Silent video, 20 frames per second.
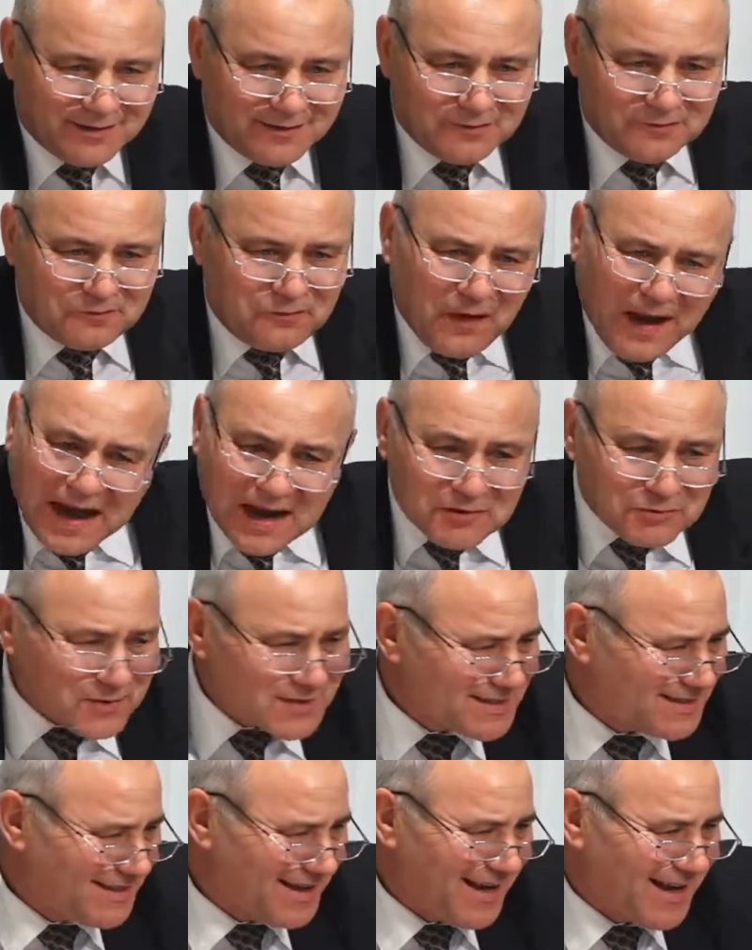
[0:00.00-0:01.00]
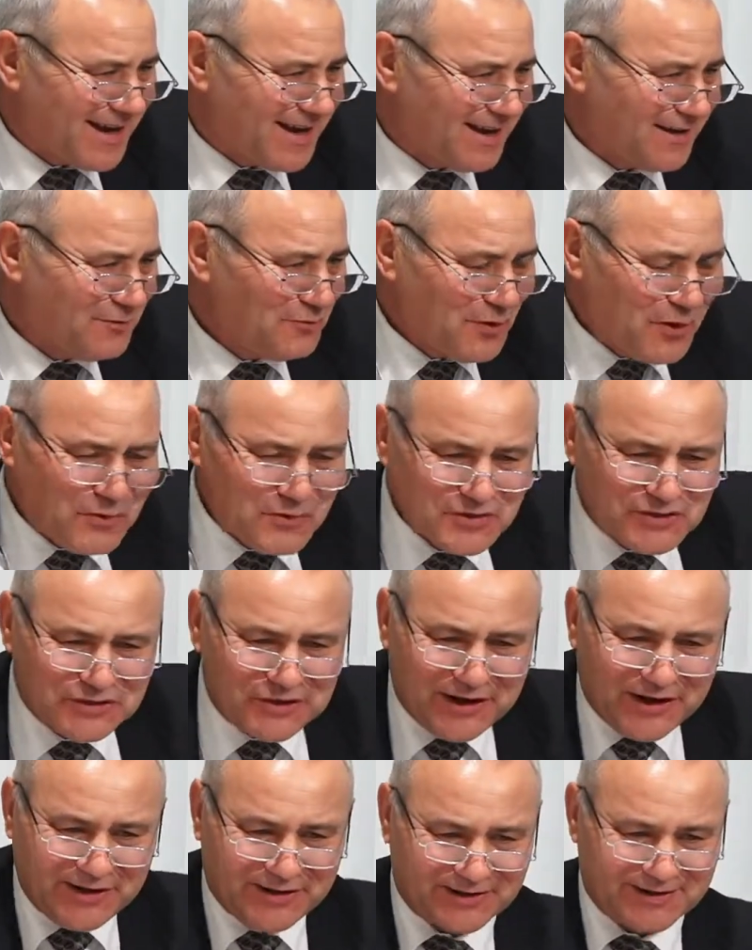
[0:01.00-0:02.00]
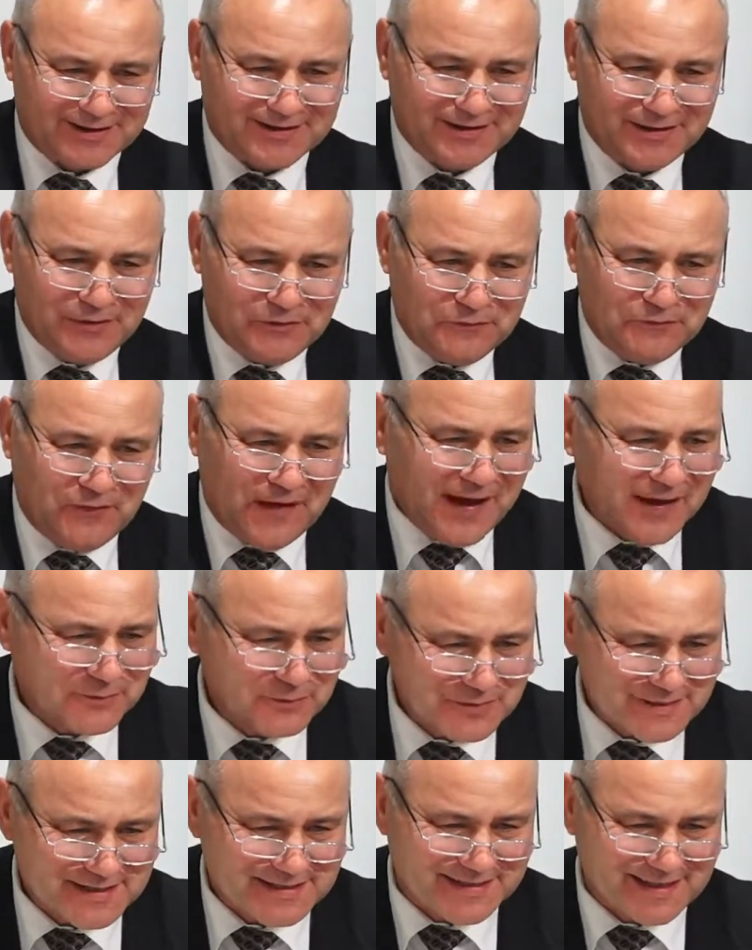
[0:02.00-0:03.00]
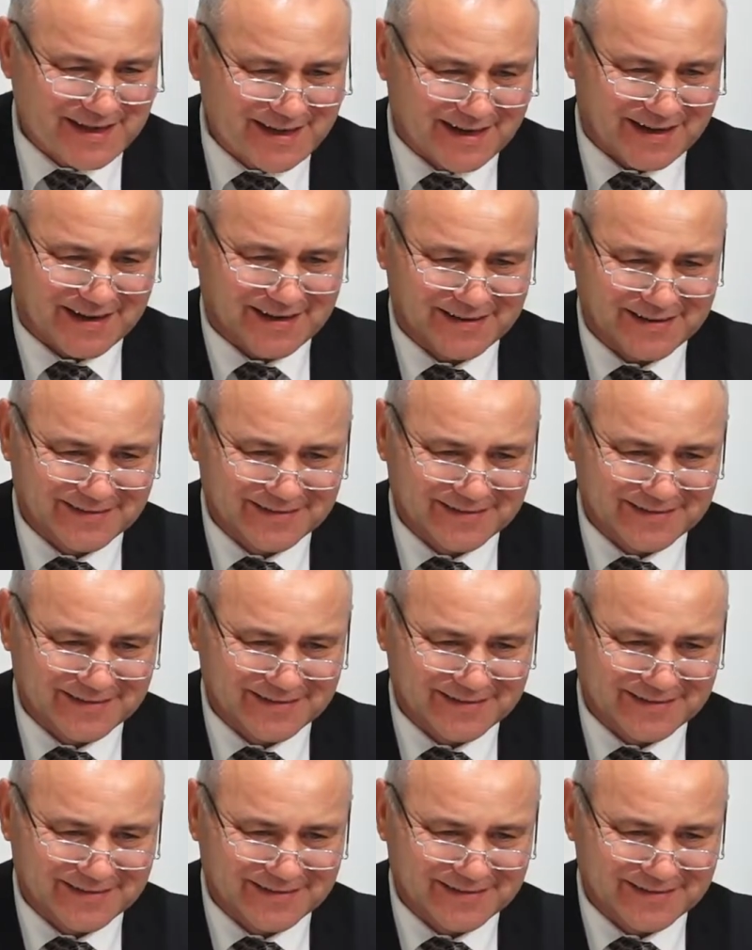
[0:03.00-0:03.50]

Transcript: Fire was there. What was wrong? Fire was there.